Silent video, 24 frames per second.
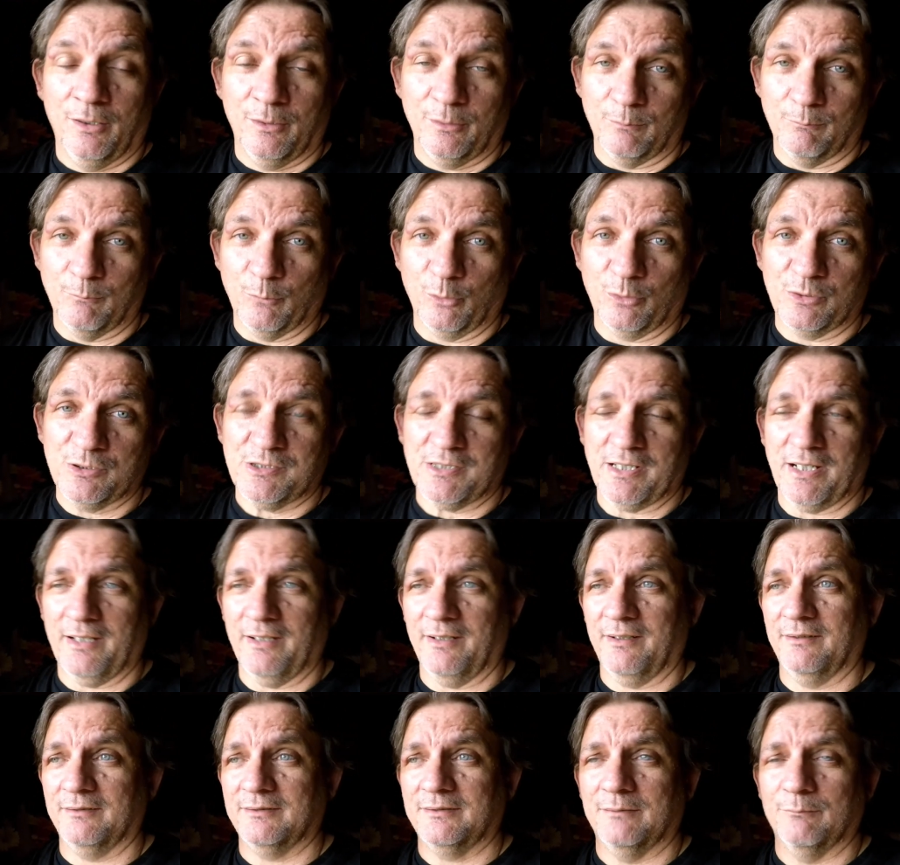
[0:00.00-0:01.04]
The more
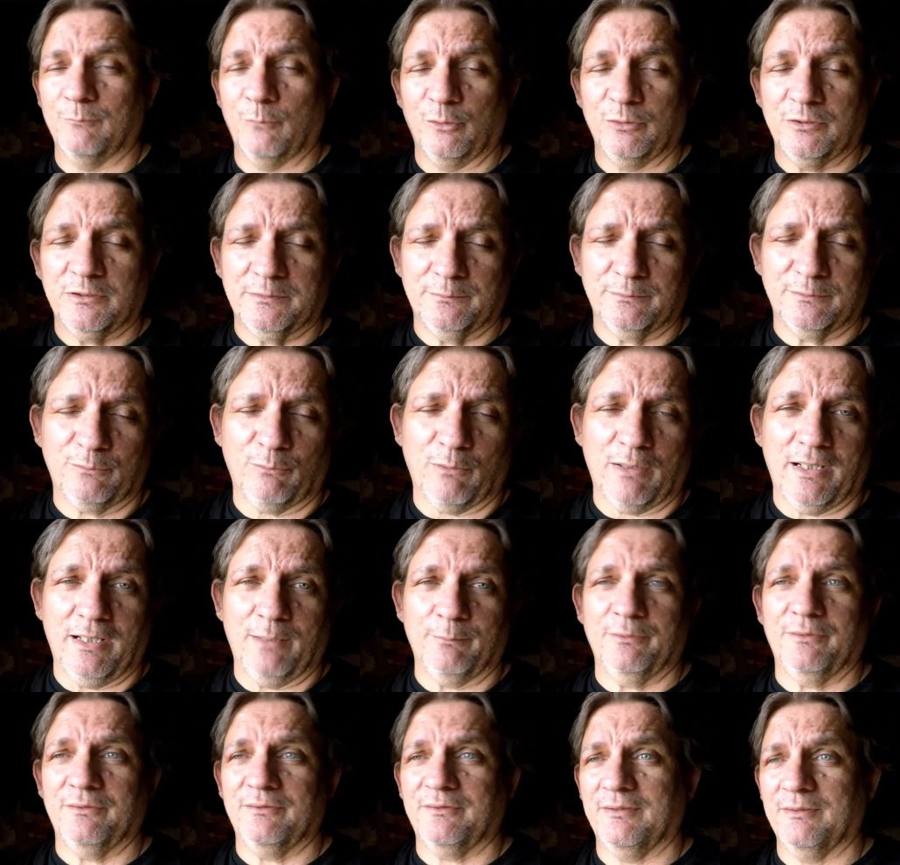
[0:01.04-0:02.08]
shares, the more
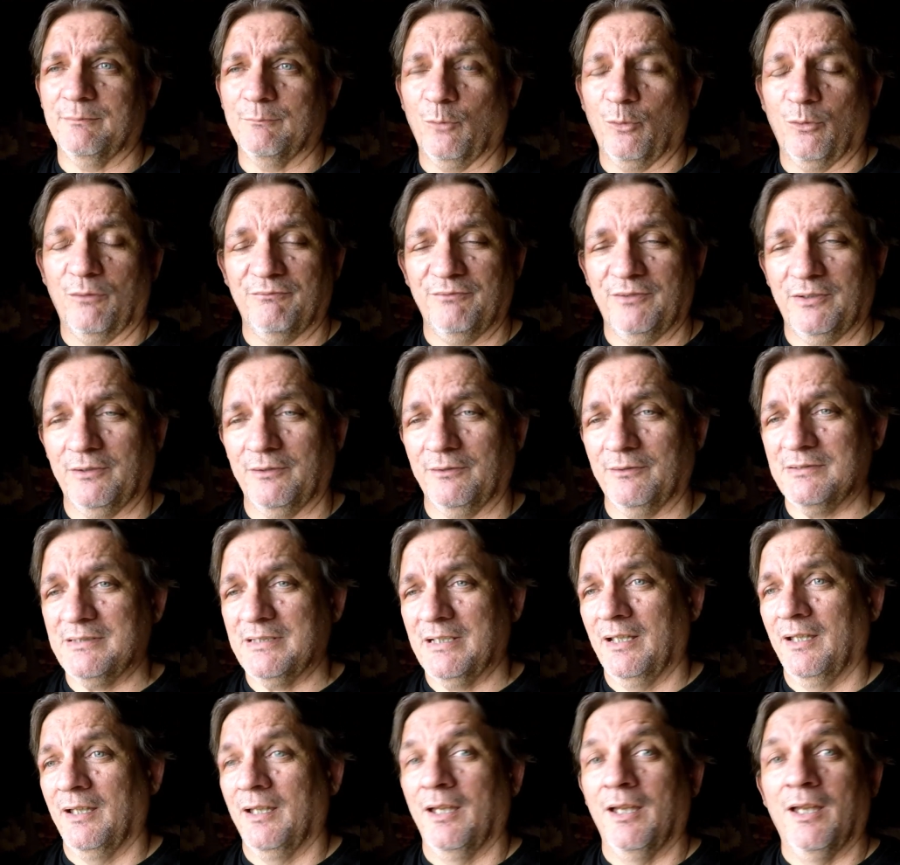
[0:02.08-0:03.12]
subscribers, the more views,
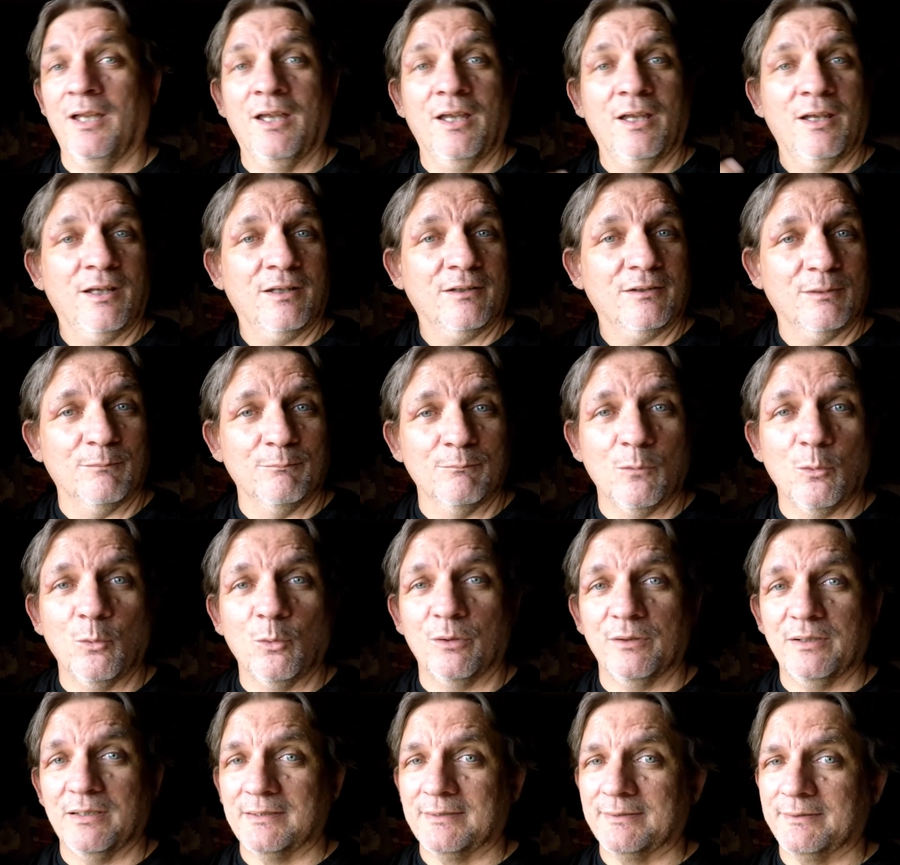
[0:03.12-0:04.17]
the
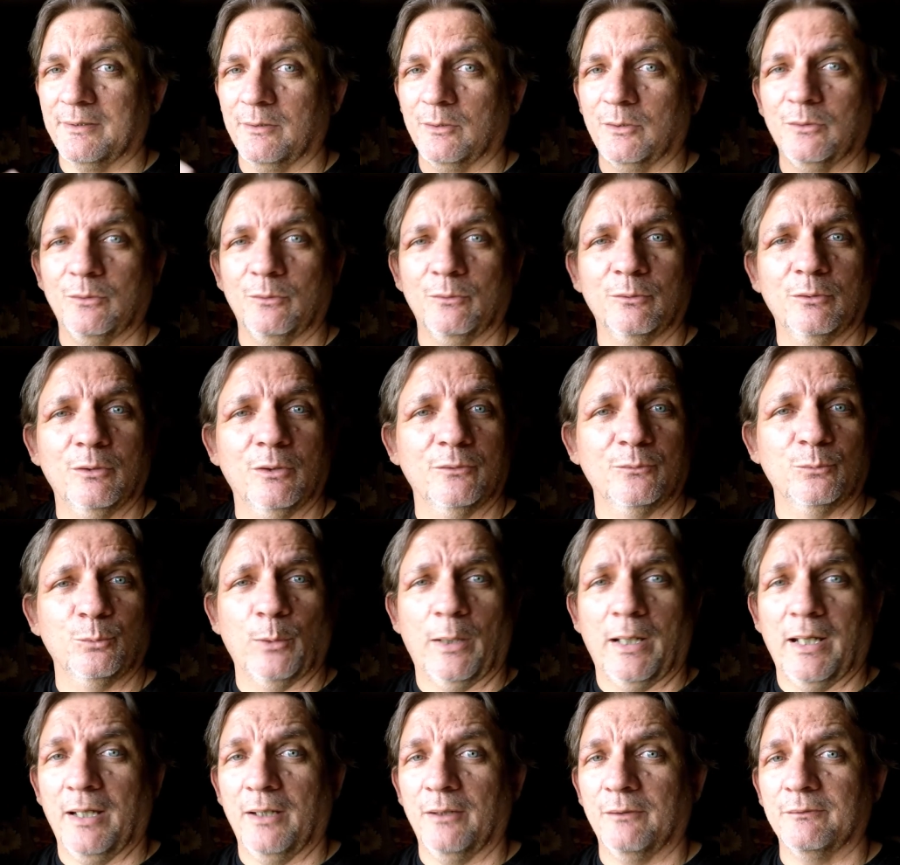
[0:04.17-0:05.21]
more this circle goes
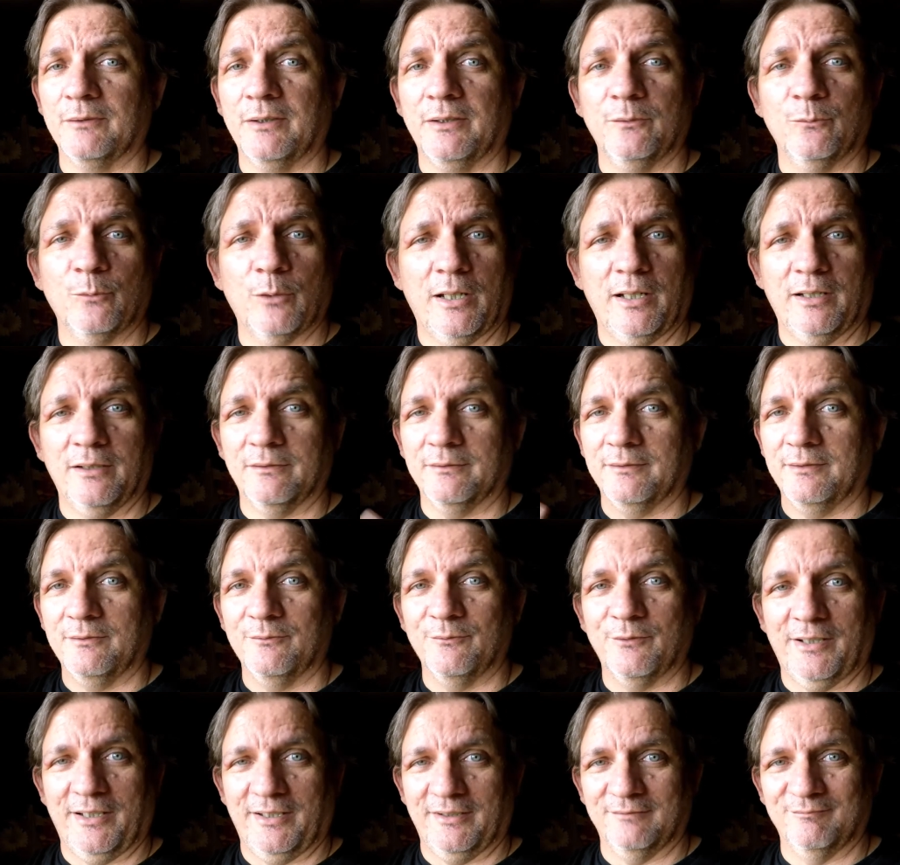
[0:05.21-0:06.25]
round and round and
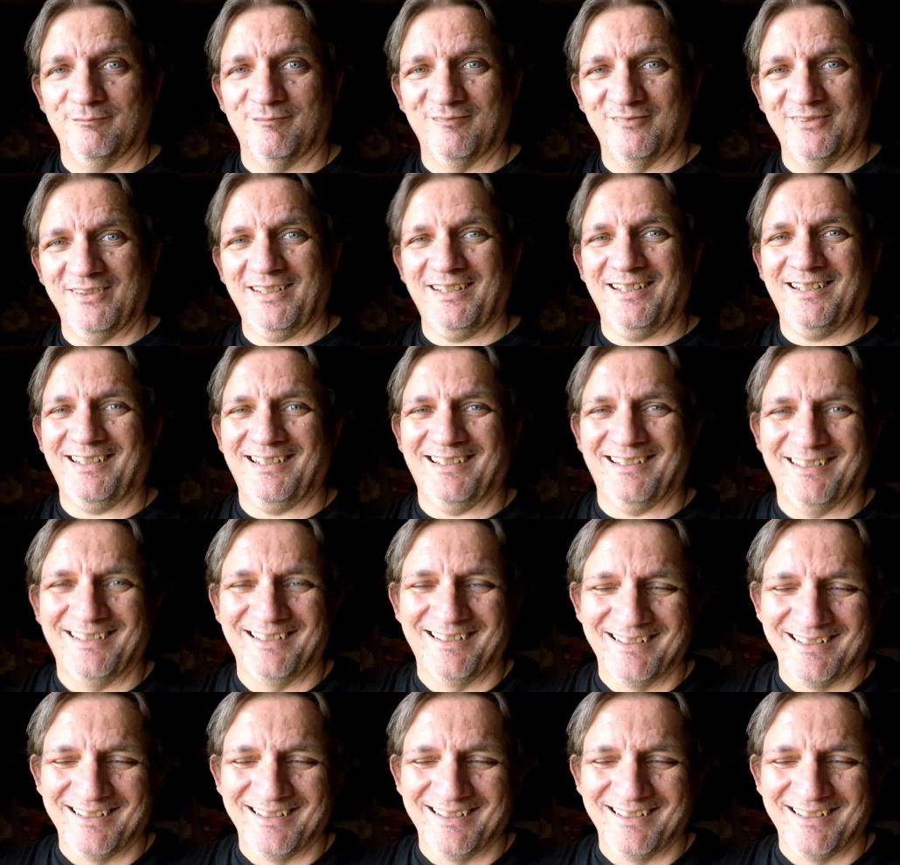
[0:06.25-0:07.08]
round.